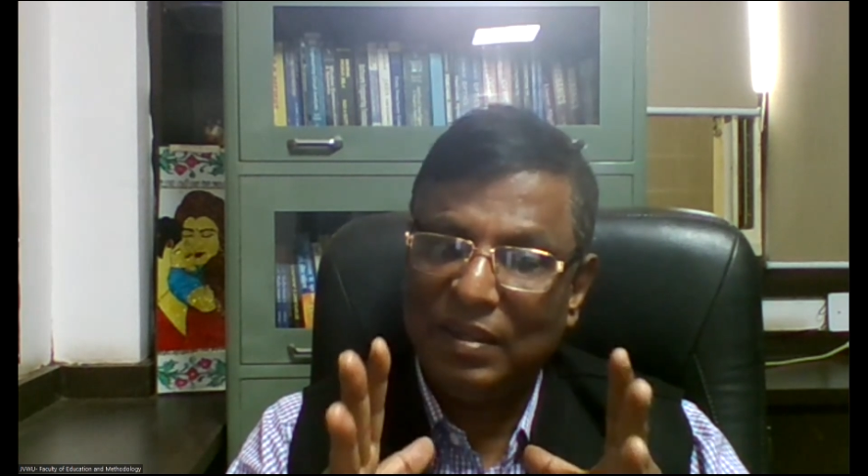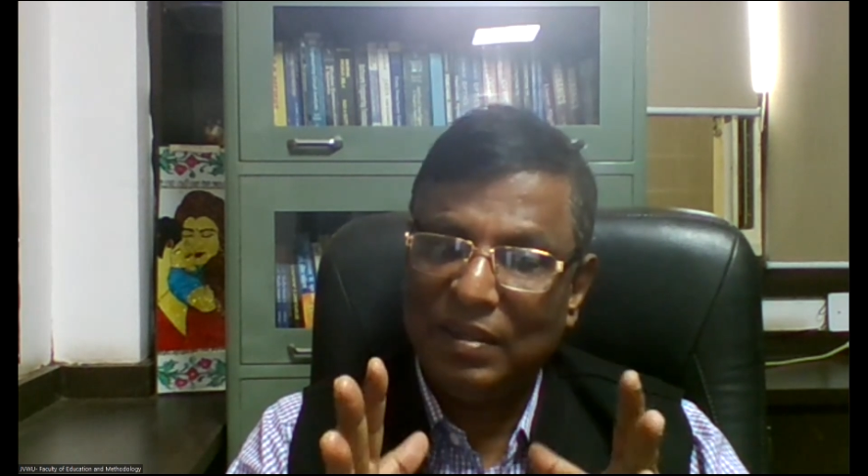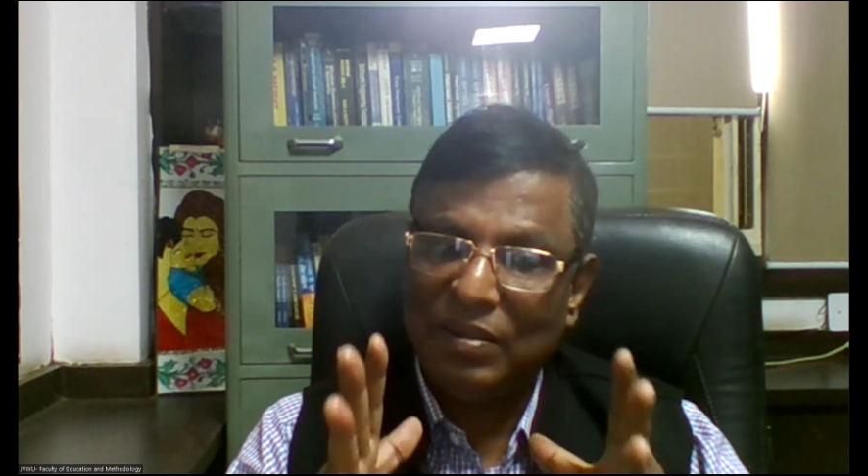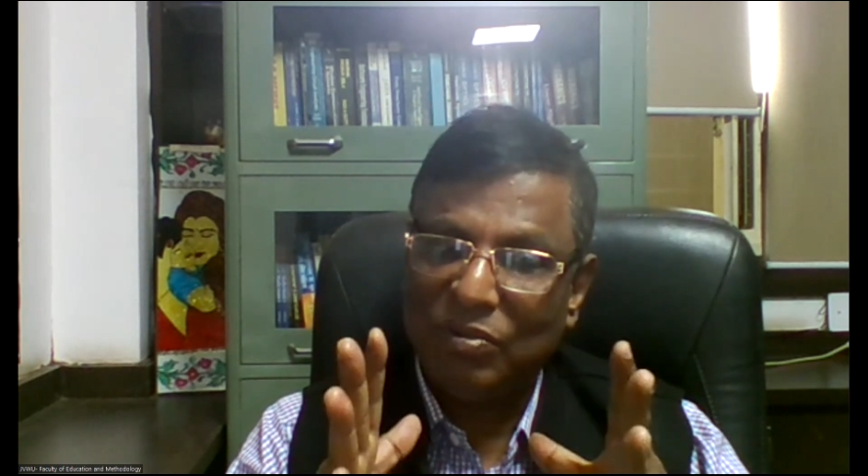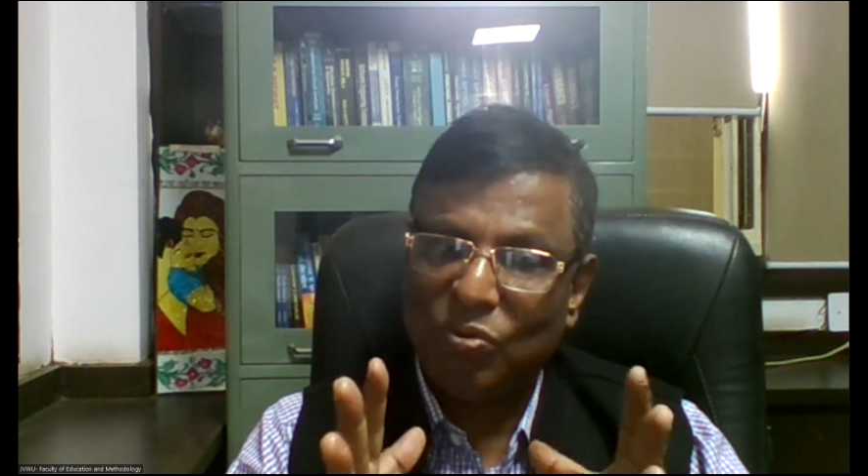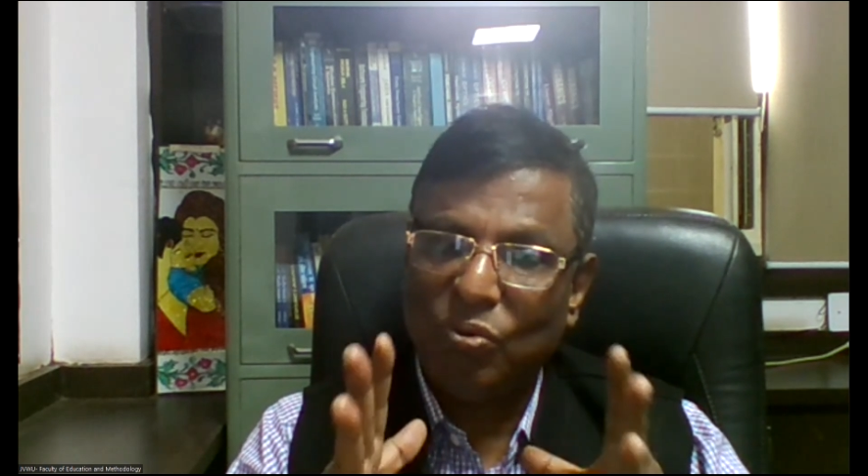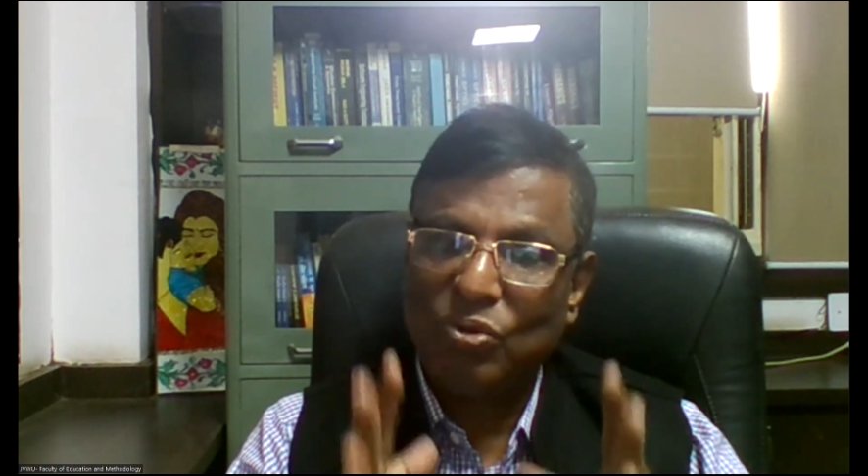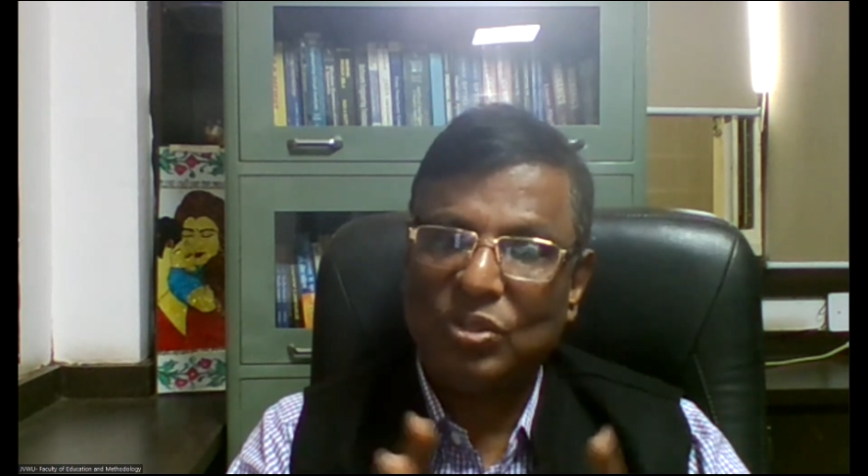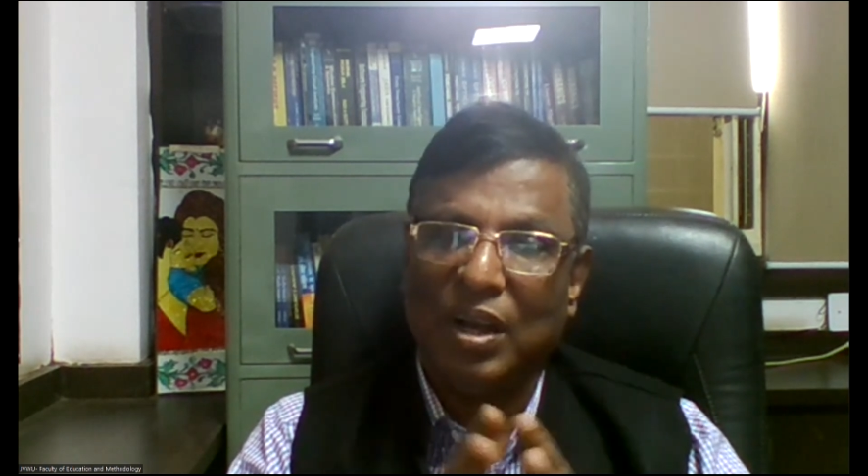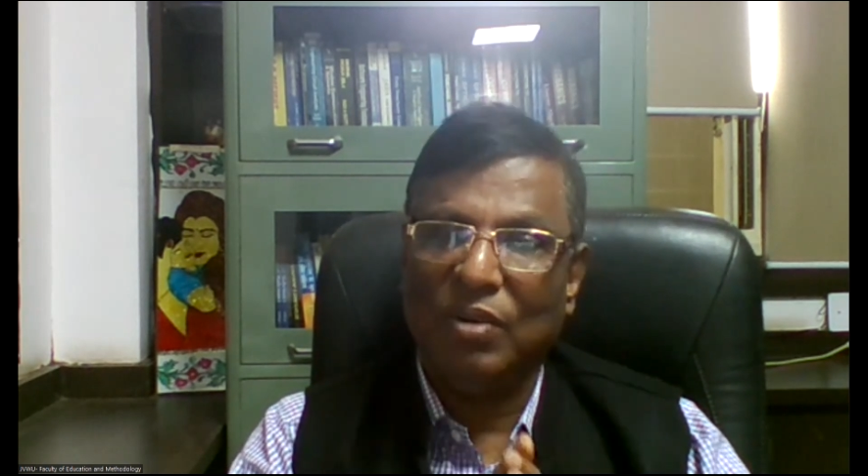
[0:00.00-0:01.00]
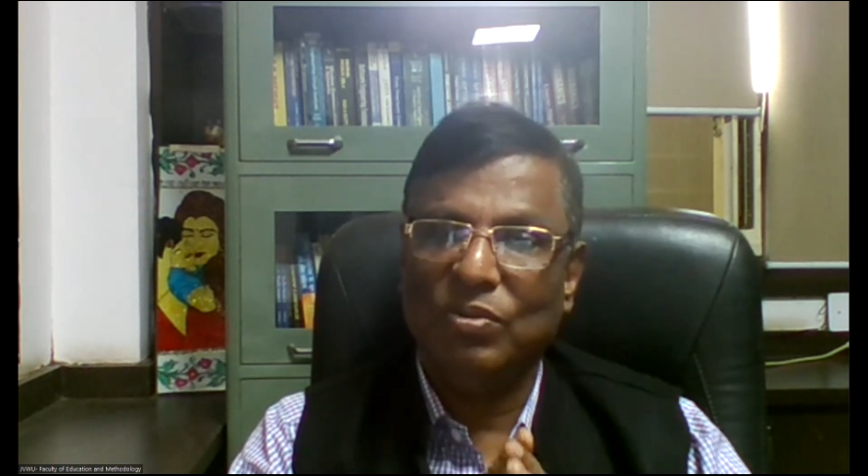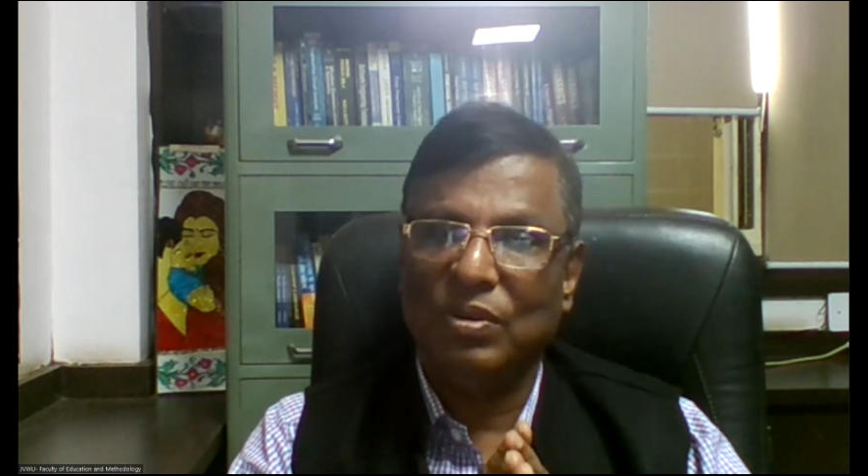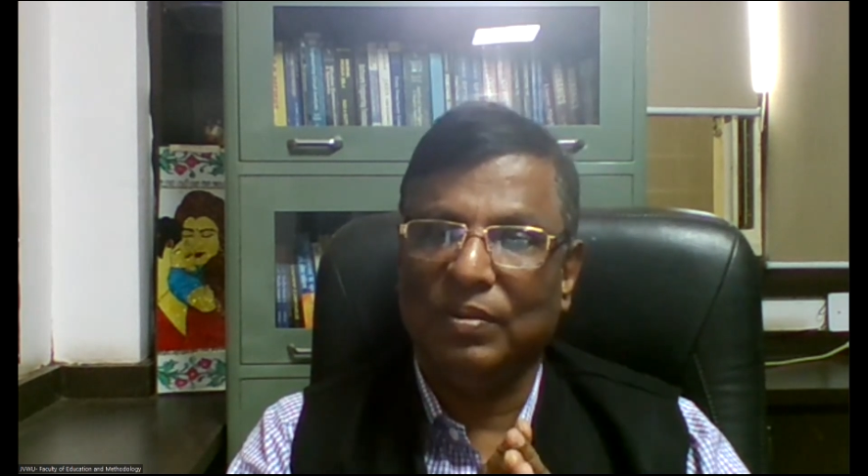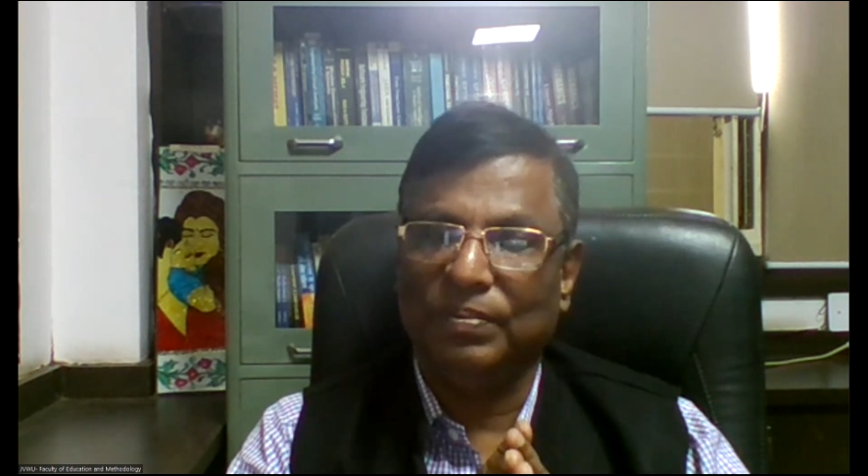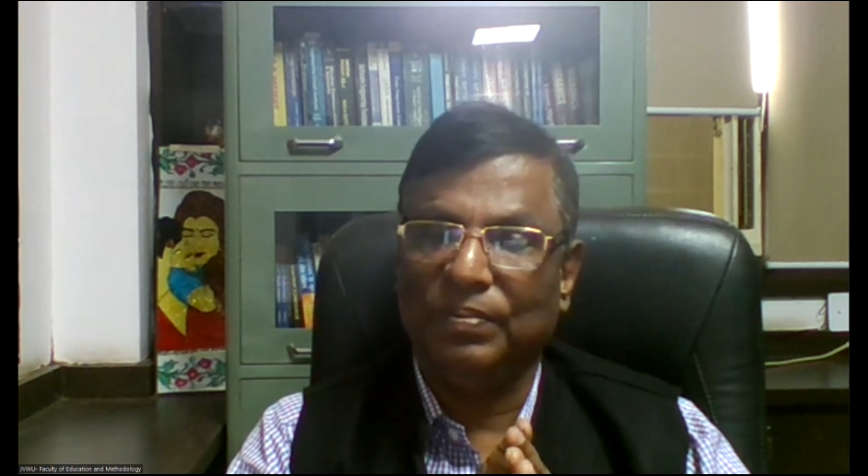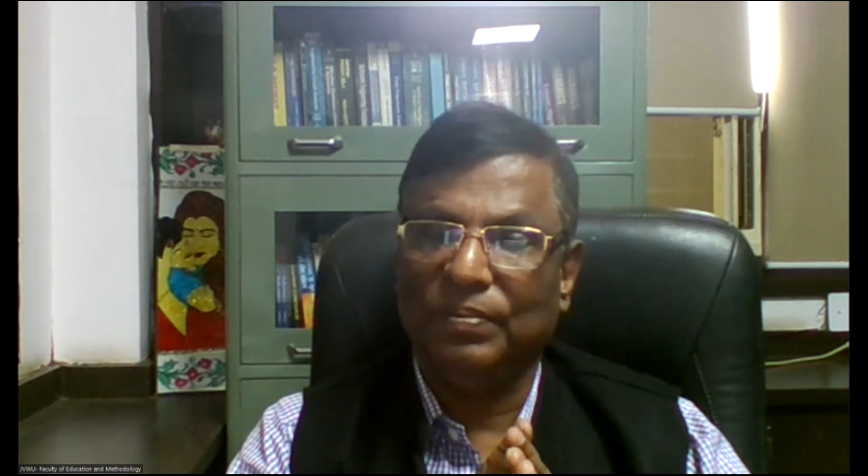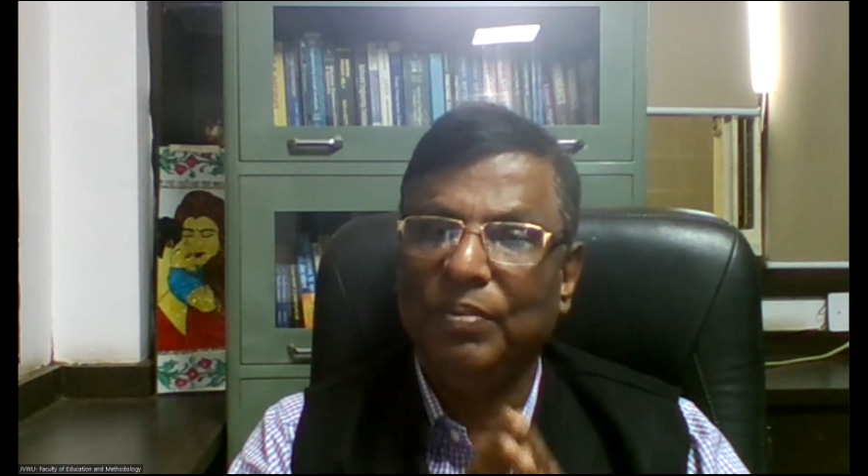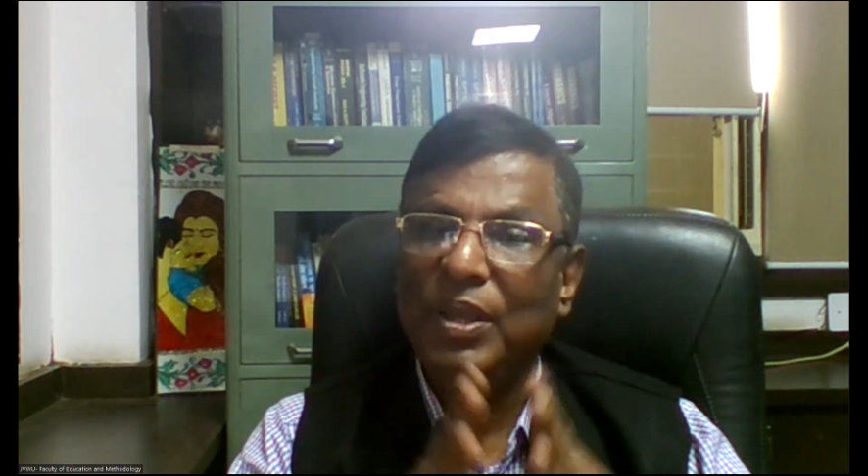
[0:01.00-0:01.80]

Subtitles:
the course outcome.